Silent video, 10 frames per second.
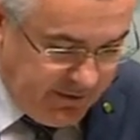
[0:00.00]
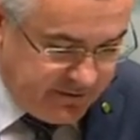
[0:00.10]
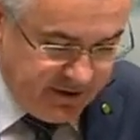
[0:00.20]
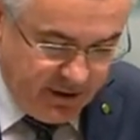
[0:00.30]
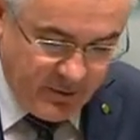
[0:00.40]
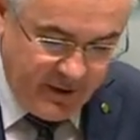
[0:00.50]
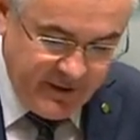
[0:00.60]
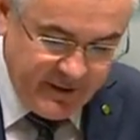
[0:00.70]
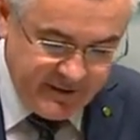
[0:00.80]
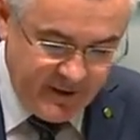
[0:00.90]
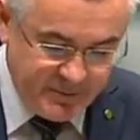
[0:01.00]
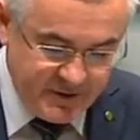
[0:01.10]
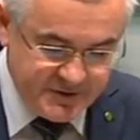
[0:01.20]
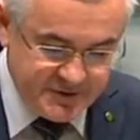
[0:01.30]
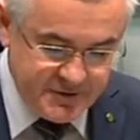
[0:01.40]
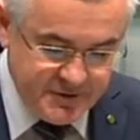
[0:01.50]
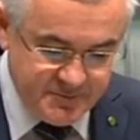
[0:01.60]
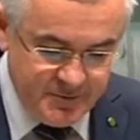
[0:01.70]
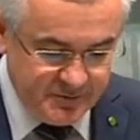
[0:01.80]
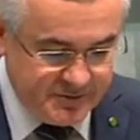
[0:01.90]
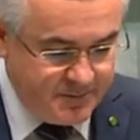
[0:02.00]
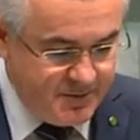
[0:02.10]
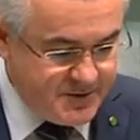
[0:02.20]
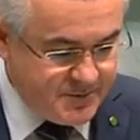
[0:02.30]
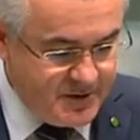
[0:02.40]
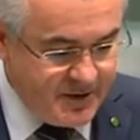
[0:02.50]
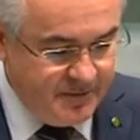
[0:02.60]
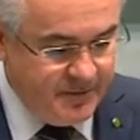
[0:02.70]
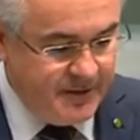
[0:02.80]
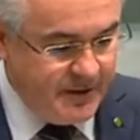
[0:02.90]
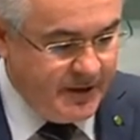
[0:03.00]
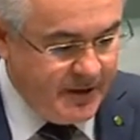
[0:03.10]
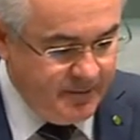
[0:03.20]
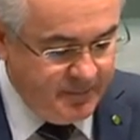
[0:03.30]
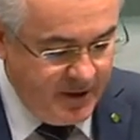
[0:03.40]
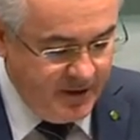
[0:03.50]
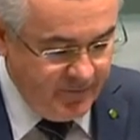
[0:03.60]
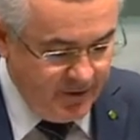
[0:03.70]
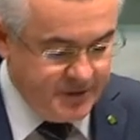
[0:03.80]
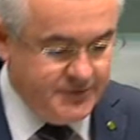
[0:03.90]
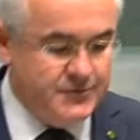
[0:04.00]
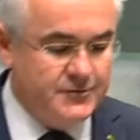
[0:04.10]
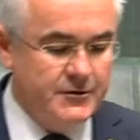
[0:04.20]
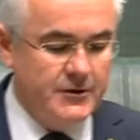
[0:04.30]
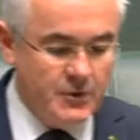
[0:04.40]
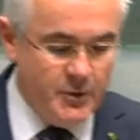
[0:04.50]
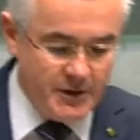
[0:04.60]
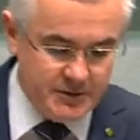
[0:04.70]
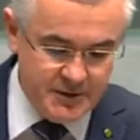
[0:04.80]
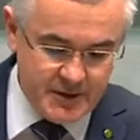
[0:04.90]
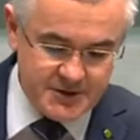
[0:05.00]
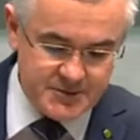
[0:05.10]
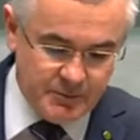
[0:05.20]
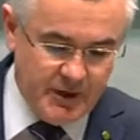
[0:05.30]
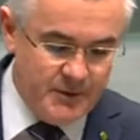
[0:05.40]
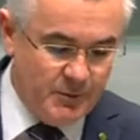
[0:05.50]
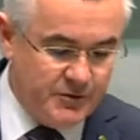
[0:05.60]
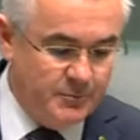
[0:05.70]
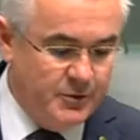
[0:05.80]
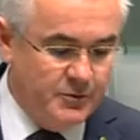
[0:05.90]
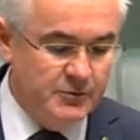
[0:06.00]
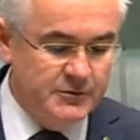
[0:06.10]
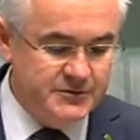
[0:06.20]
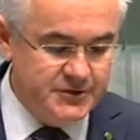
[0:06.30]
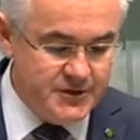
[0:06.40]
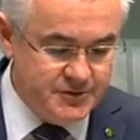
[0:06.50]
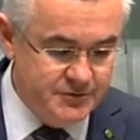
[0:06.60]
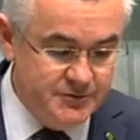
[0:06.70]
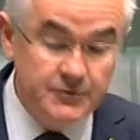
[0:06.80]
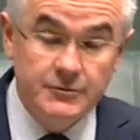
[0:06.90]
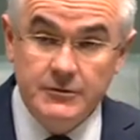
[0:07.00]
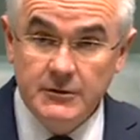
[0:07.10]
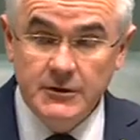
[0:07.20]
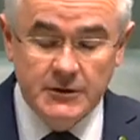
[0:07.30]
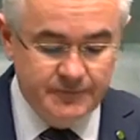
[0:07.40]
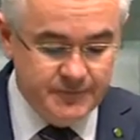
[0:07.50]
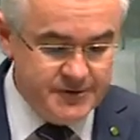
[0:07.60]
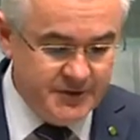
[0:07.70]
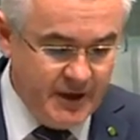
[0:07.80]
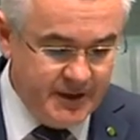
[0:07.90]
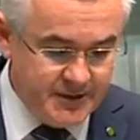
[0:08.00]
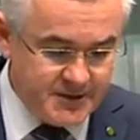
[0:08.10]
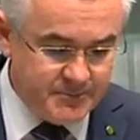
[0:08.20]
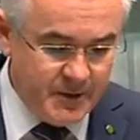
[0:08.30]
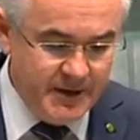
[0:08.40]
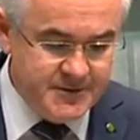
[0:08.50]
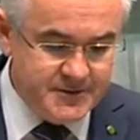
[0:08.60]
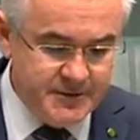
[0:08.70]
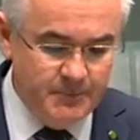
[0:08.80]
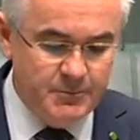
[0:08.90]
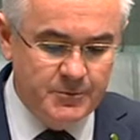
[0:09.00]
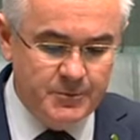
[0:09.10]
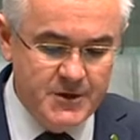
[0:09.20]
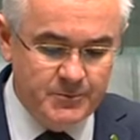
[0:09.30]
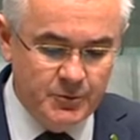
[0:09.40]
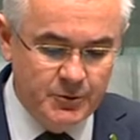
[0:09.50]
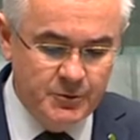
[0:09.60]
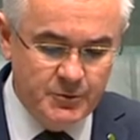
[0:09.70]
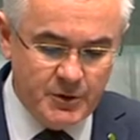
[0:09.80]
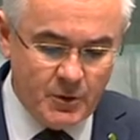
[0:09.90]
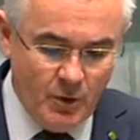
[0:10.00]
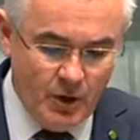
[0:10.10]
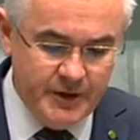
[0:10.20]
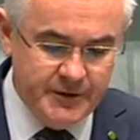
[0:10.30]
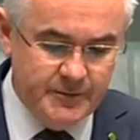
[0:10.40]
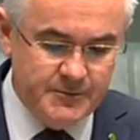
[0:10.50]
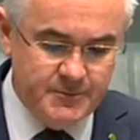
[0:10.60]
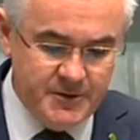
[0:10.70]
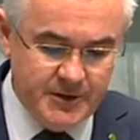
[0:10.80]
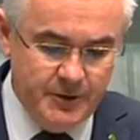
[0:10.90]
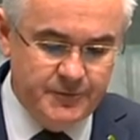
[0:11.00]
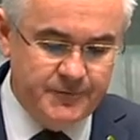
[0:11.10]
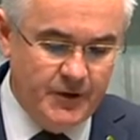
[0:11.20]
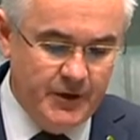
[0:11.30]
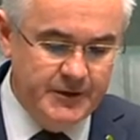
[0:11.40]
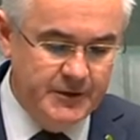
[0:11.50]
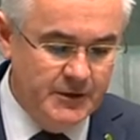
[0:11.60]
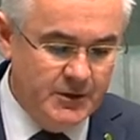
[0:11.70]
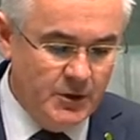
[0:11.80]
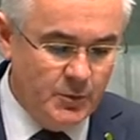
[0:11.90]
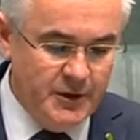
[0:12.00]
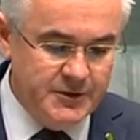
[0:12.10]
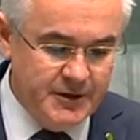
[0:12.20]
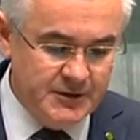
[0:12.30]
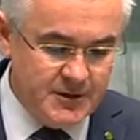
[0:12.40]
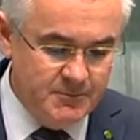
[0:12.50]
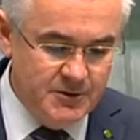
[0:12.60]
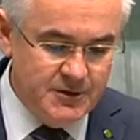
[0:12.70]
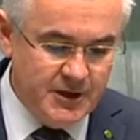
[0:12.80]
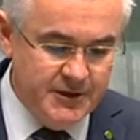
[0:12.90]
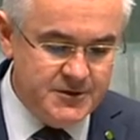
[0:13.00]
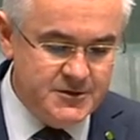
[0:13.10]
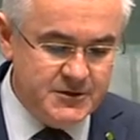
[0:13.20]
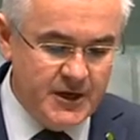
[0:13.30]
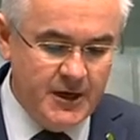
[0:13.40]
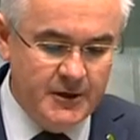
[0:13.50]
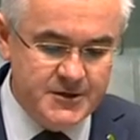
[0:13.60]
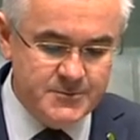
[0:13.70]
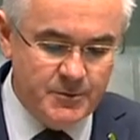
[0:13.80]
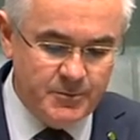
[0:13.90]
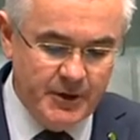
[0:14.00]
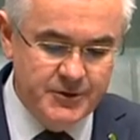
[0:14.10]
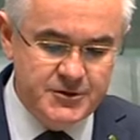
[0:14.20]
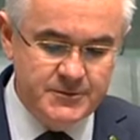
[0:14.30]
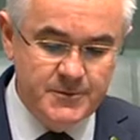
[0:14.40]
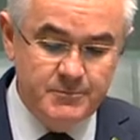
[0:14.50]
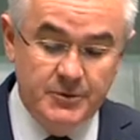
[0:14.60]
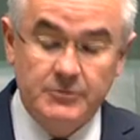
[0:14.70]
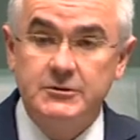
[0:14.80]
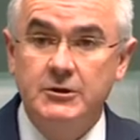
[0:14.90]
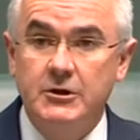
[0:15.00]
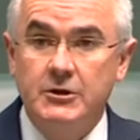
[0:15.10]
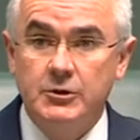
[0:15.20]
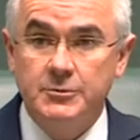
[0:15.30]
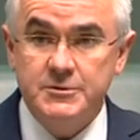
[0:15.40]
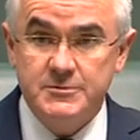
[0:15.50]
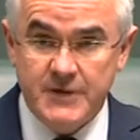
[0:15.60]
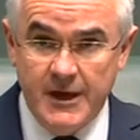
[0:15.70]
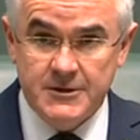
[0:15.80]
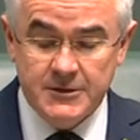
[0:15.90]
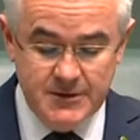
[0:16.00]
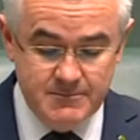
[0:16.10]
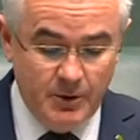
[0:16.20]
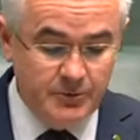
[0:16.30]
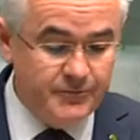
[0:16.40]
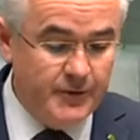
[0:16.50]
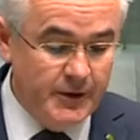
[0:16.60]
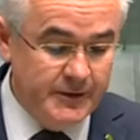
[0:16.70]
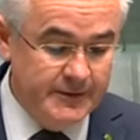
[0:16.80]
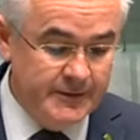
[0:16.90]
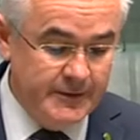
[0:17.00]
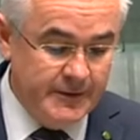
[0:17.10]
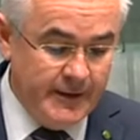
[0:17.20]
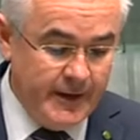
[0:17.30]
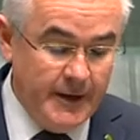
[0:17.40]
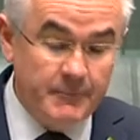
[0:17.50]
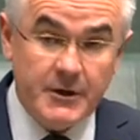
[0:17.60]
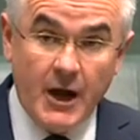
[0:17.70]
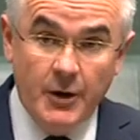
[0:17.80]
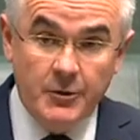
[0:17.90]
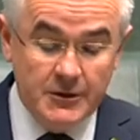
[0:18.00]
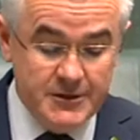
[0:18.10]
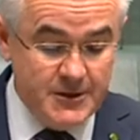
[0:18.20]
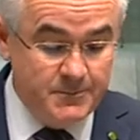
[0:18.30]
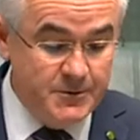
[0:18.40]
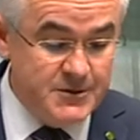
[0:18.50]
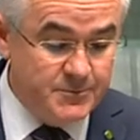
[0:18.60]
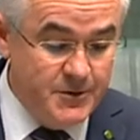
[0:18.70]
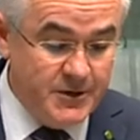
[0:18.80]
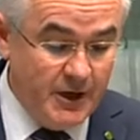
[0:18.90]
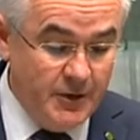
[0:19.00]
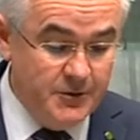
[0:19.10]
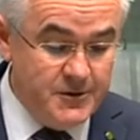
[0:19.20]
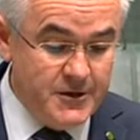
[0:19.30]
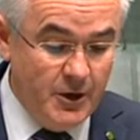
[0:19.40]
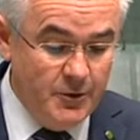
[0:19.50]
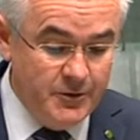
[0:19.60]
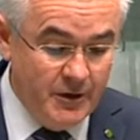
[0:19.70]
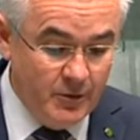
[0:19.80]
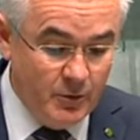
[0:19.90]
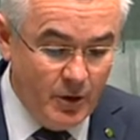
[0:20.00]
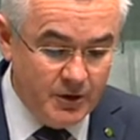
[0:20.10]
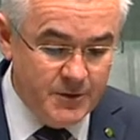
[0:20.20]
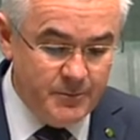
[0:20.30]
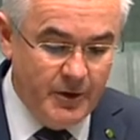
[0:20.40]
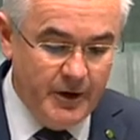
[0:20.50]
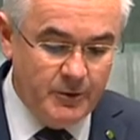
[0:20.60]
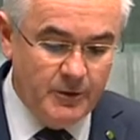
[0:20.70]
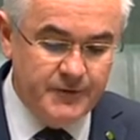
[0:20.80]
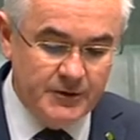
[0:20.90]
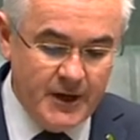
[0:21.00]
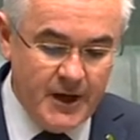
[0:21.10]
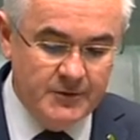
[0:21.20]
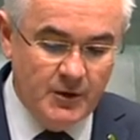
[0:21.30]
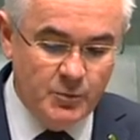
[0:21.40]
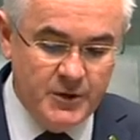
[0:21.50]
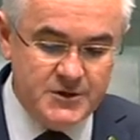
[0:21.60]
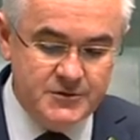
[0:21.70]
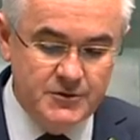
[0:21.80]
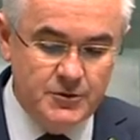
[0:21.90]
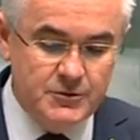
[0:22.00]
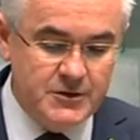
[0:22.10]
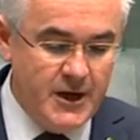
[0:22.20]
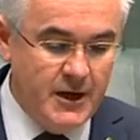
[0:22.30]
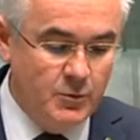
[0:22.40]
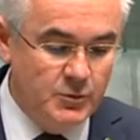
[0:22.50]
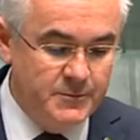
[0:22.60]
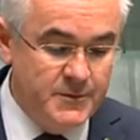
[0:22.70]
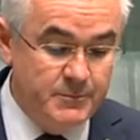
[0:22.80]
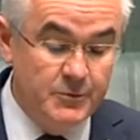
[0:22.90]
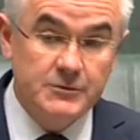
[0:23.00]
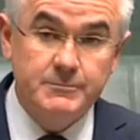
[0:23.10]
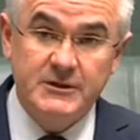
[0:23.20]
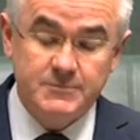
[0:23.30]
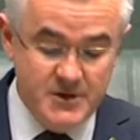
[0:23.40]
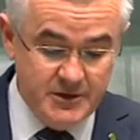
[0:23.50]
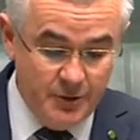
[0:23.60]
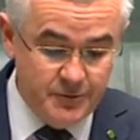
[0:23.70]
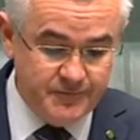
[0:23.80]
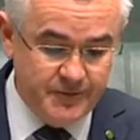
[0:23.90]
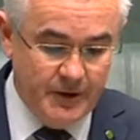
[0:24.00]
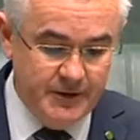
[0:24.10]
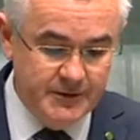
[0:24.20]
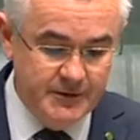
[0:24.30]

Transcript: So that brings us to this bill, Deputy Speaker, and if I could just quickly explain what the bill seeks to do. For a start, it expands the number of people who would require to be notified when a telecommunications tower is proposed to be built or substantially modified. Currently, Deputy Speaker, only the owner or occupier of the land on which the new tower will be built must be notified,